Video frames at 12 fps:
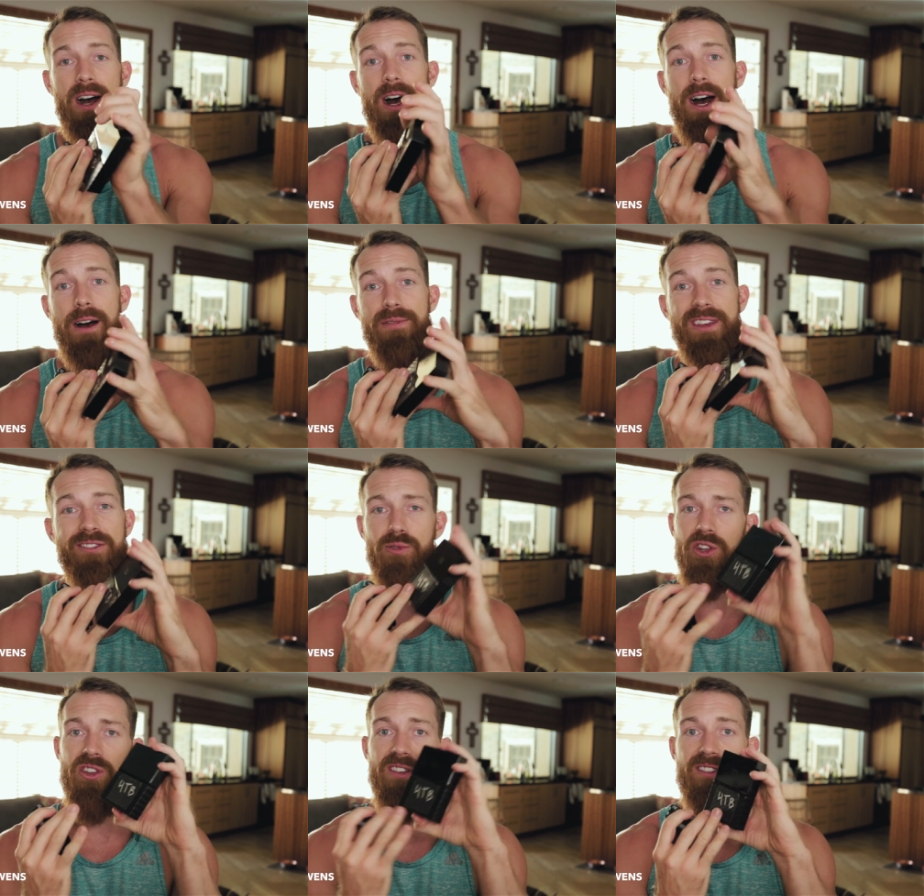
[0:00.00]
Uh, this
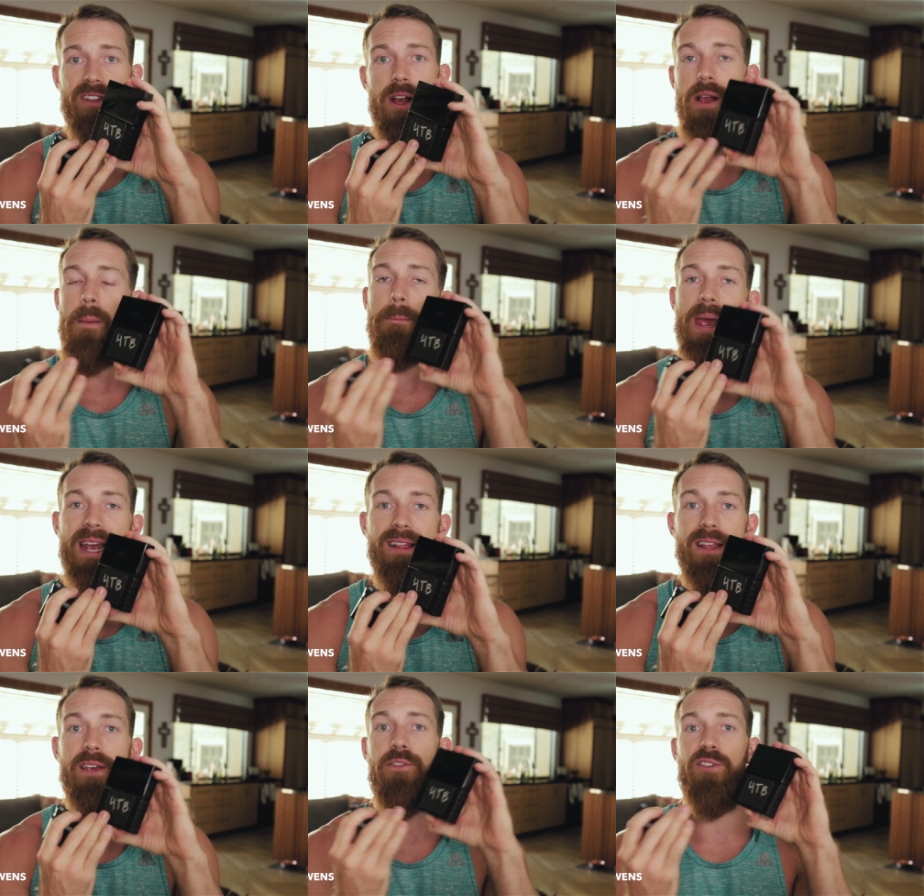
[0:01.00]
one's just
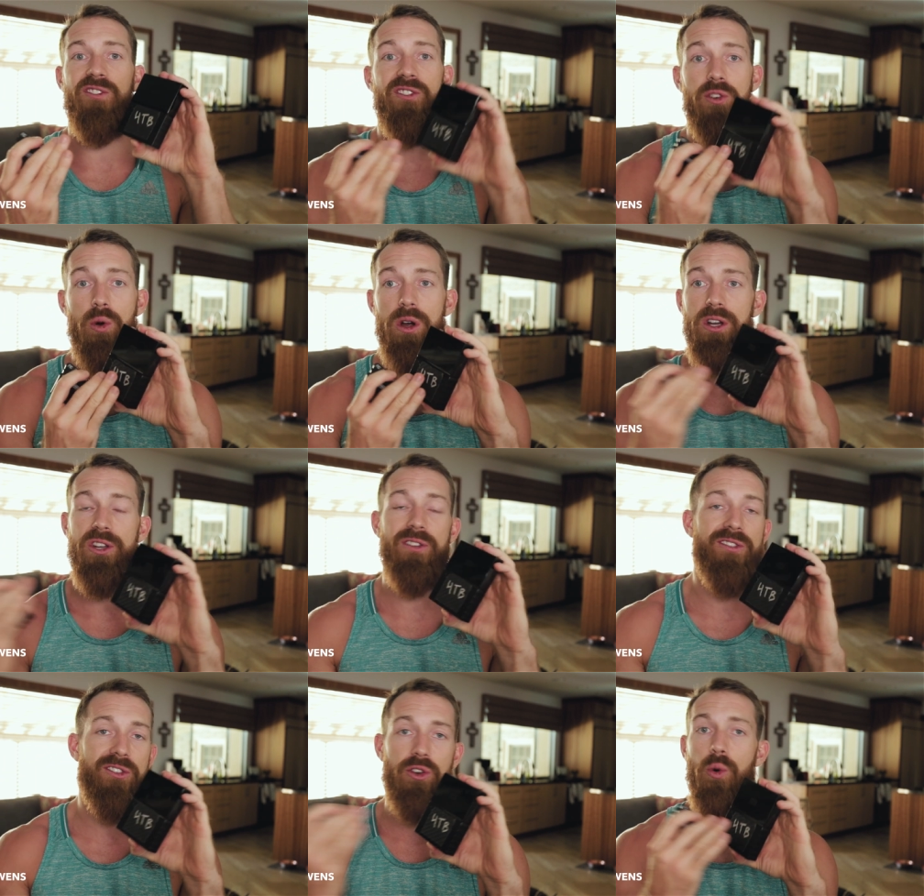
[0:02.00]
mainly for storage
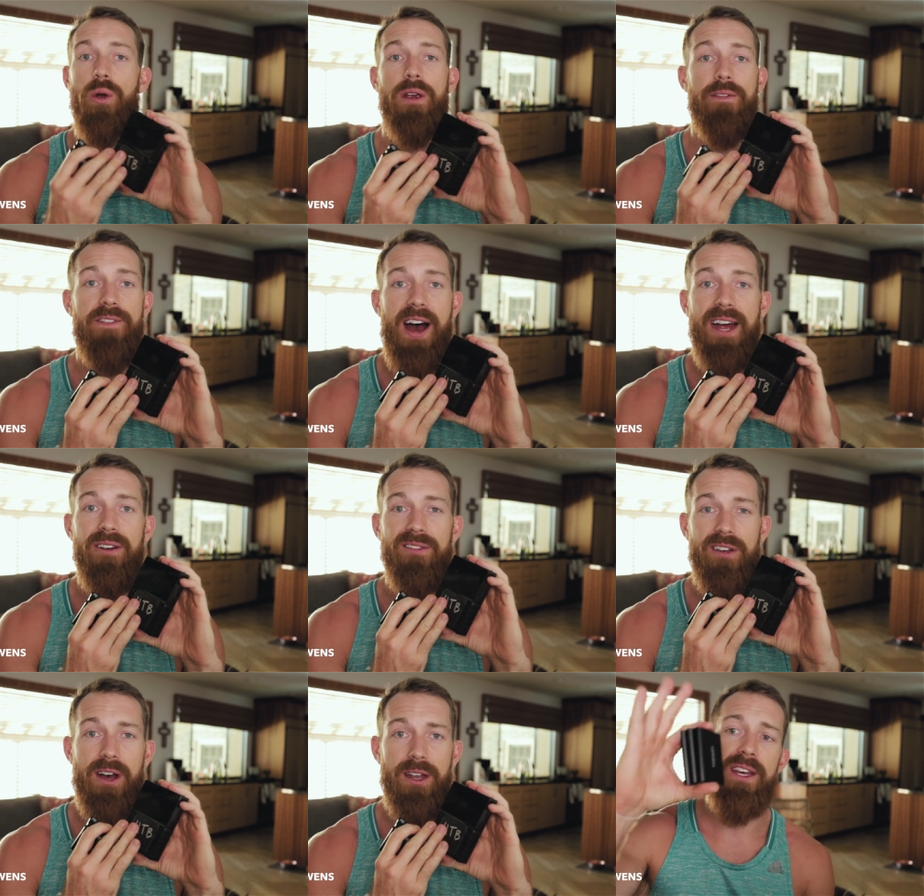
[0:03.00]
and storing
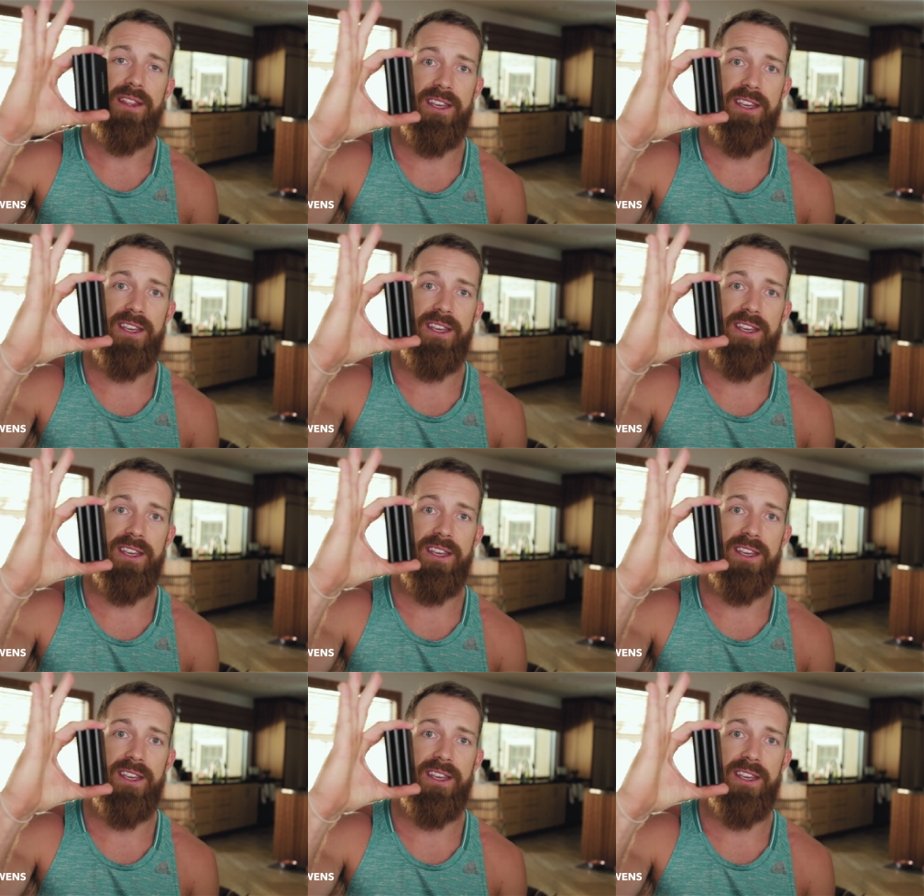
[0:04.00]
files on.